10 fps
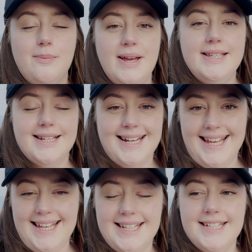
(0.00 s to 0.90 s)

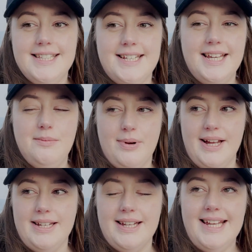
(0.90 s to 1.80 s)
basically, sticky
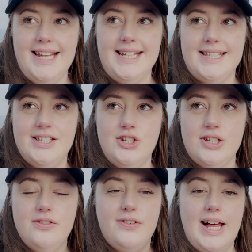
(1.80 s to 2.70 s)
bread is
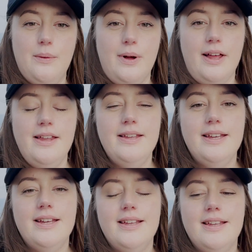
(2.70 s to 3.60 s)
just flour,
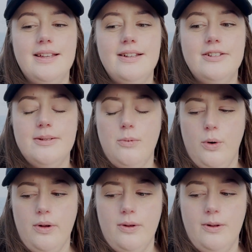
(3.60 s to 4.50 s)
some
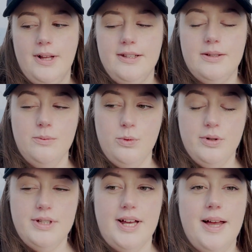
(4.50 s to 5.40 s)
oil and some
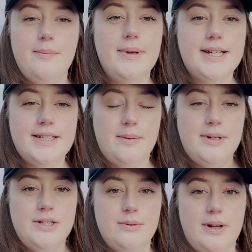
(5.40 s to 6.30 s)
water mixed up
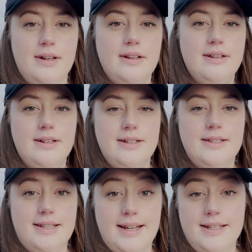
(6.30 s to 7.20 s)
into a
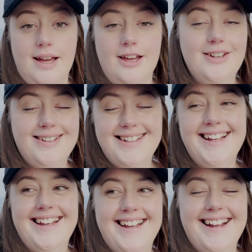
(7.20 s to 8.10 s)
sticky dough.
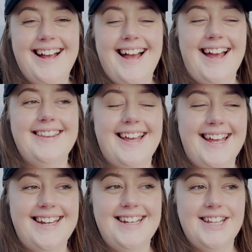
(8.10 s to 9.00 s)
And
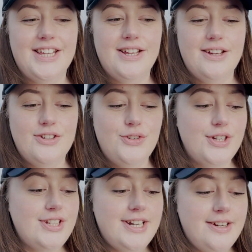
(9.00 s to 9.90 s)
then
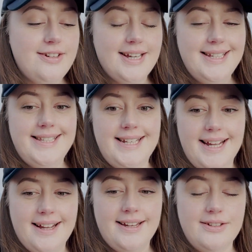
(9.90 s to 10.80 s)
traditionally you'd get a
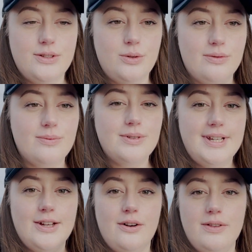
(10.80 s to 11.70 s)
stick and sort of
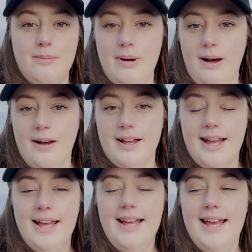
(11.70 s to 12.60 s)
take off the bark
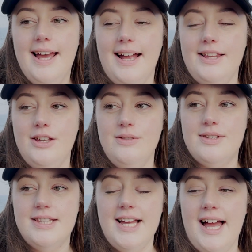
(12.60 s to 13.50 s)
and use
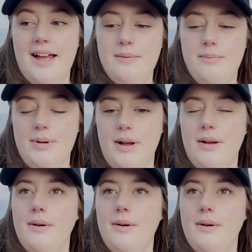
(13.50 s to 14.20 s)
that, but